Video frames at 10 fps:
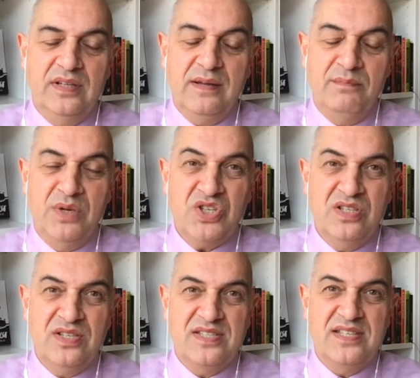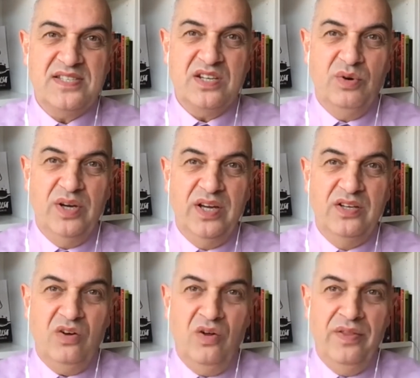commissioners disagreed
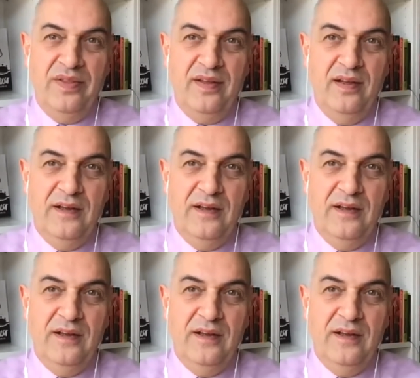on the